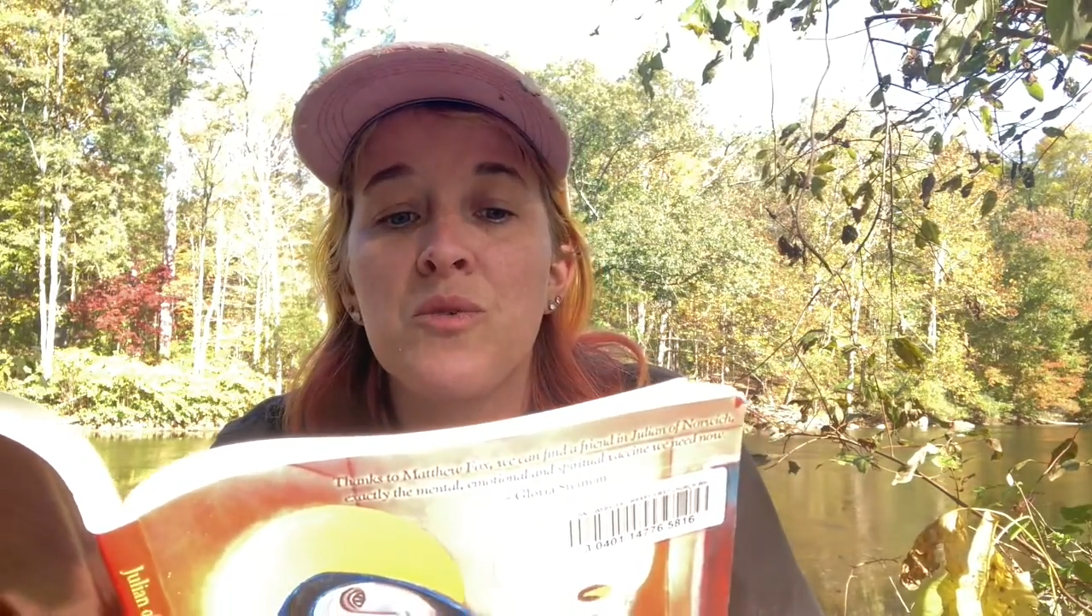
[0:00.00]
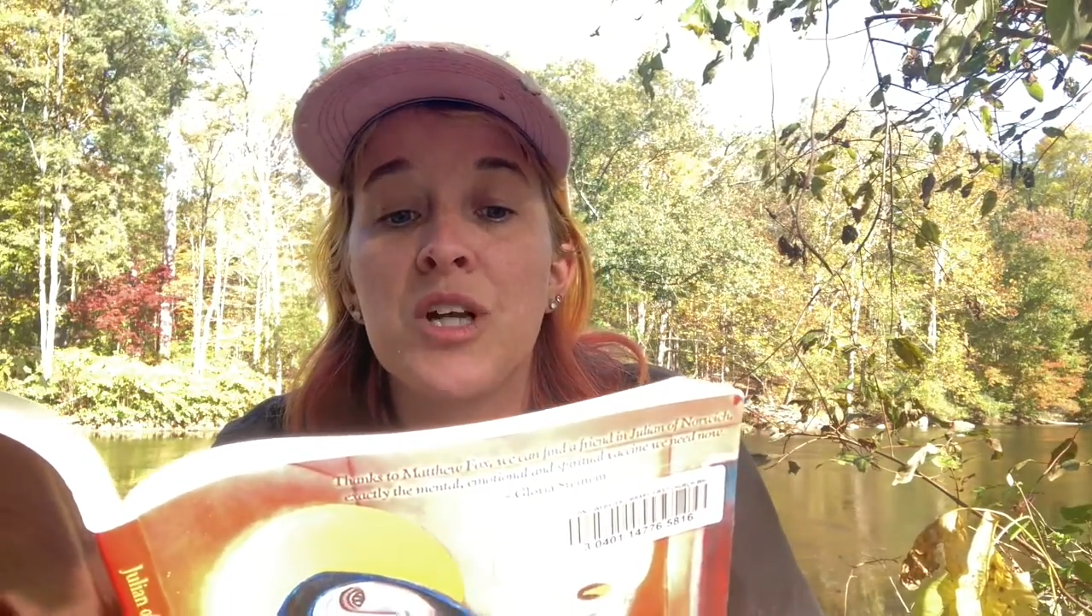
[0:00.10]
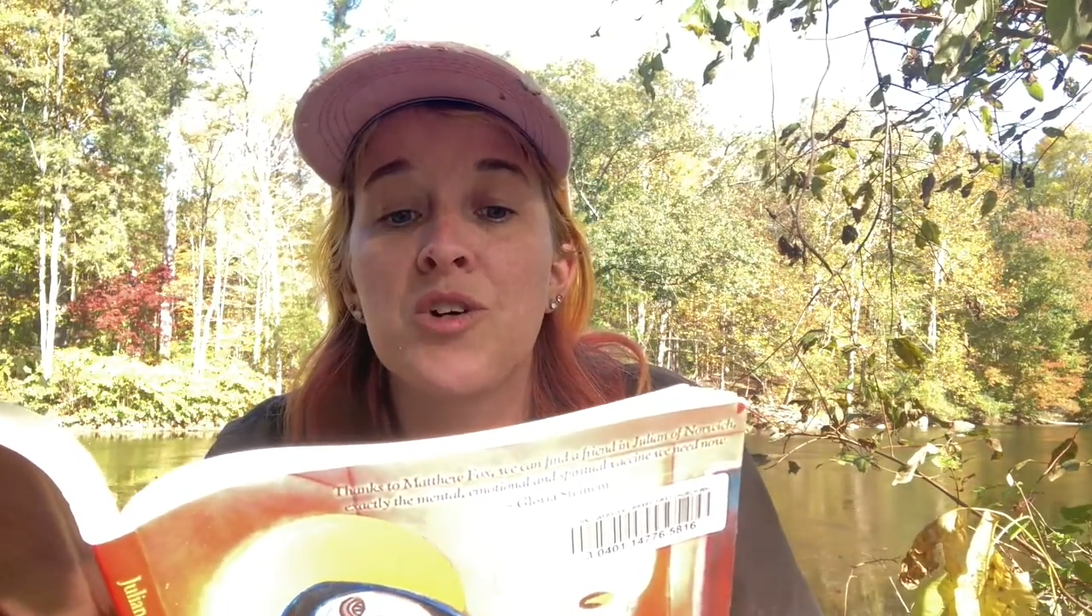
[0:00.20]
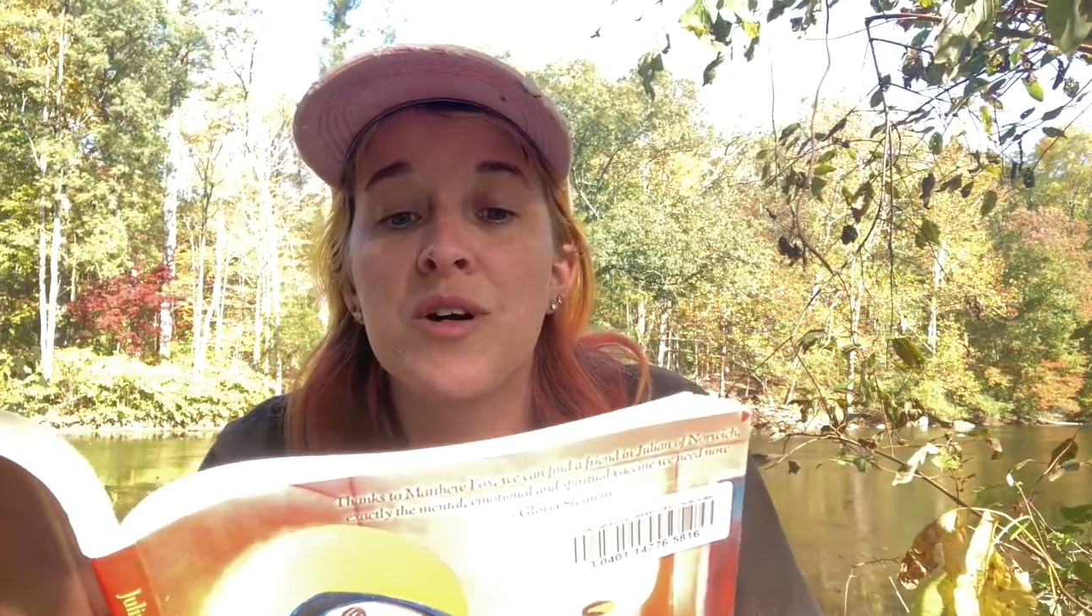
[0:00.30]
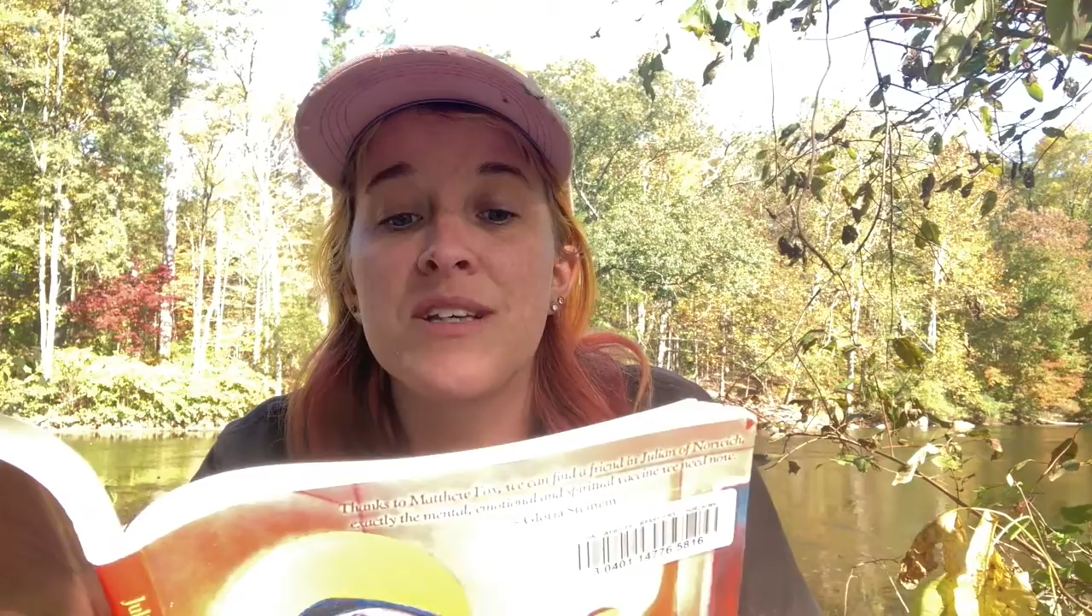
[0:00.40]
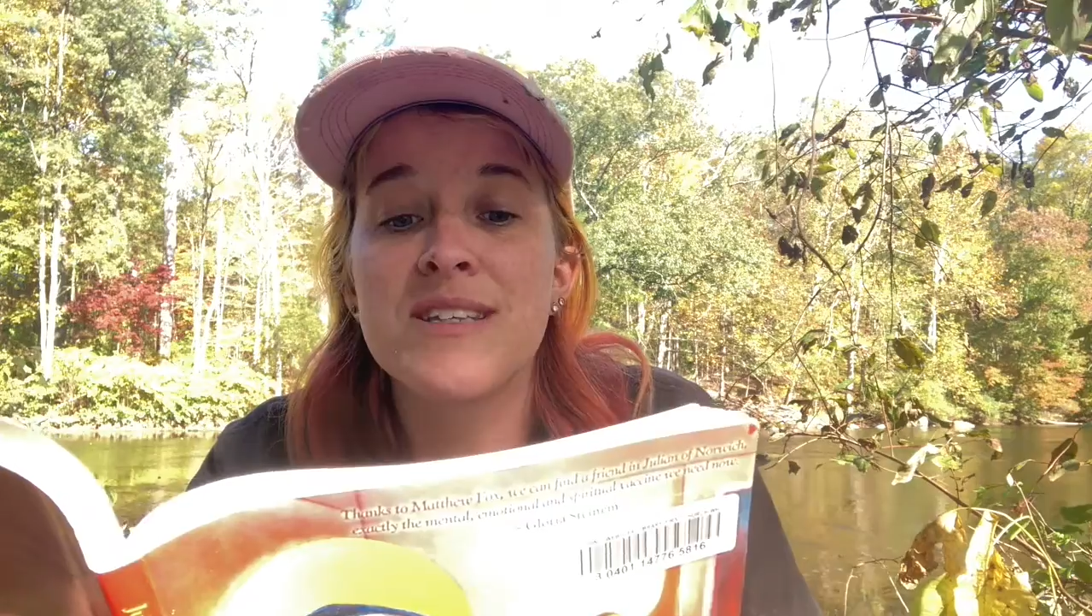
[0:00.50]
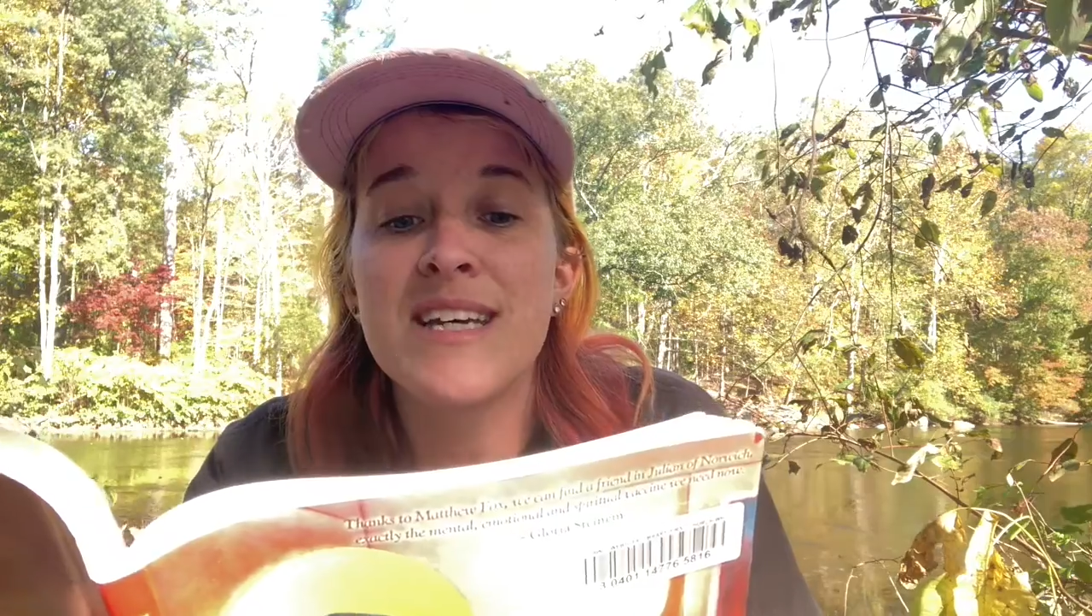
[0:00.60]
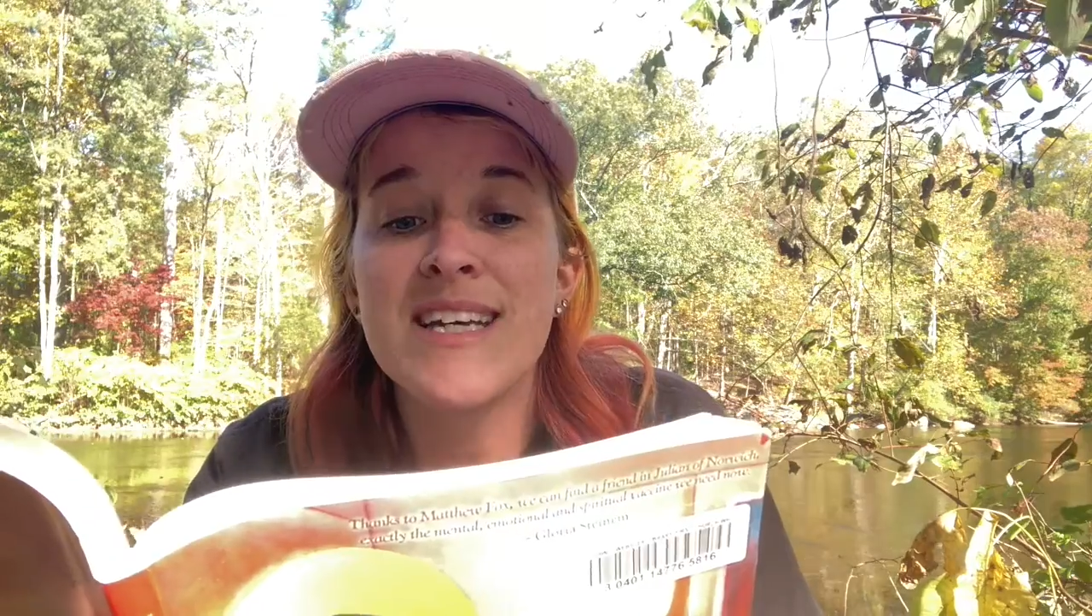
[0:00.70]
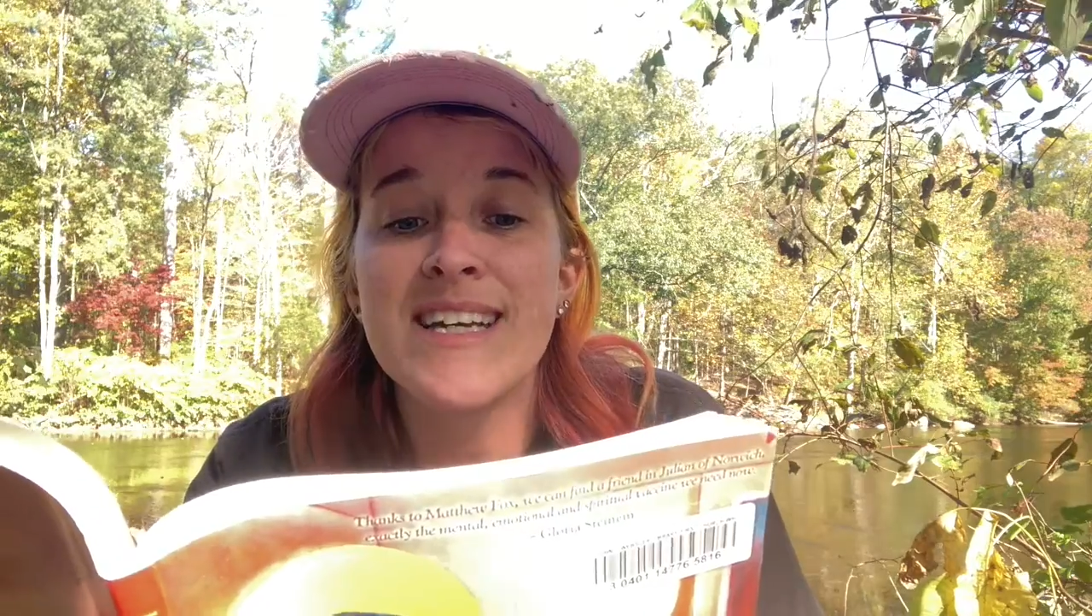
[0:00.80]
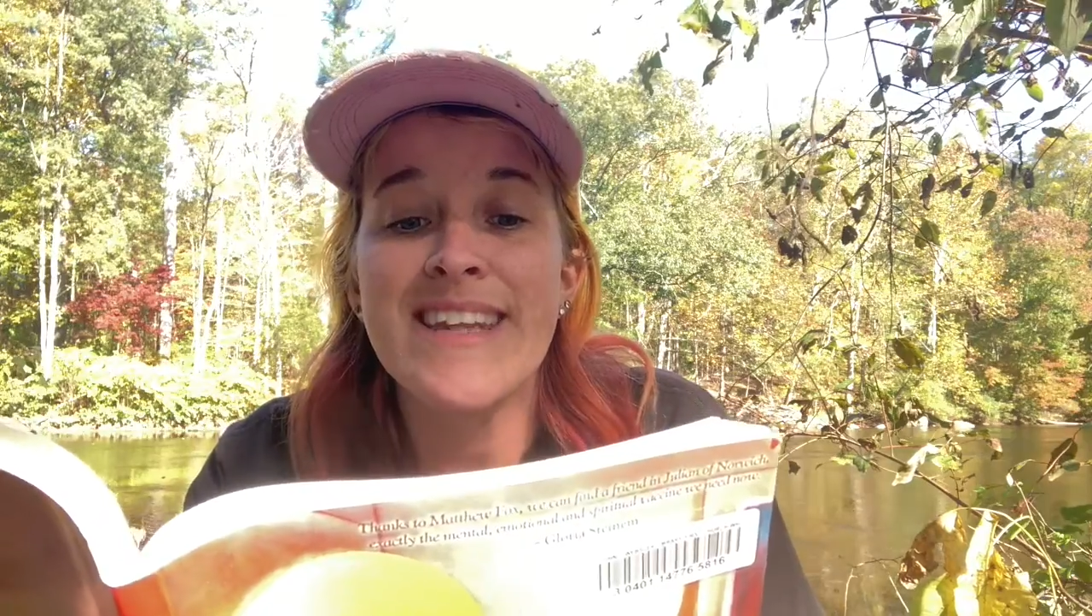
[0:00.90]
rejoice
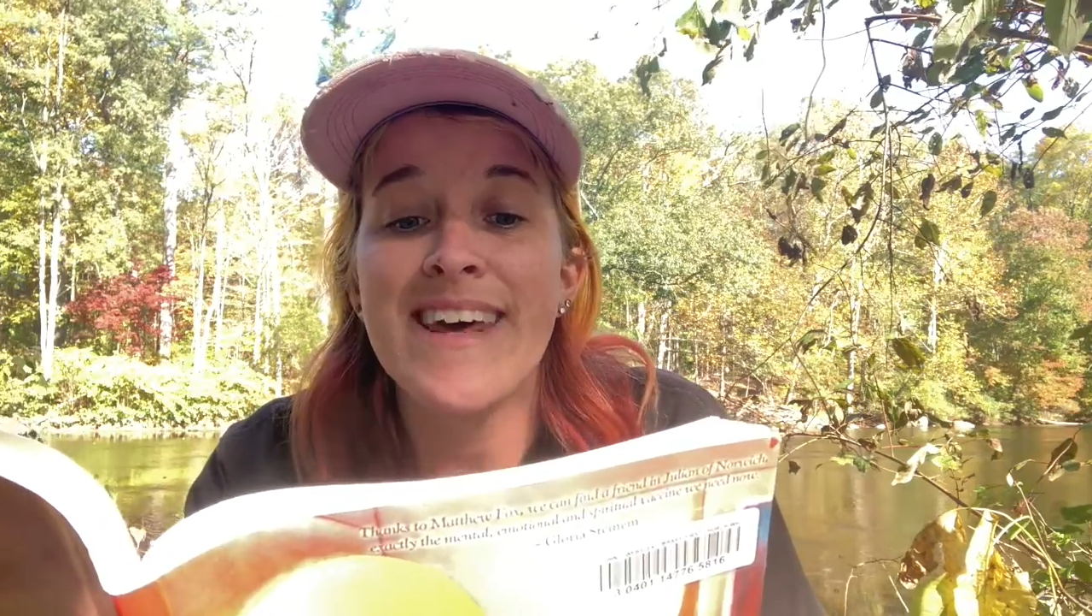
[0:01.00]
in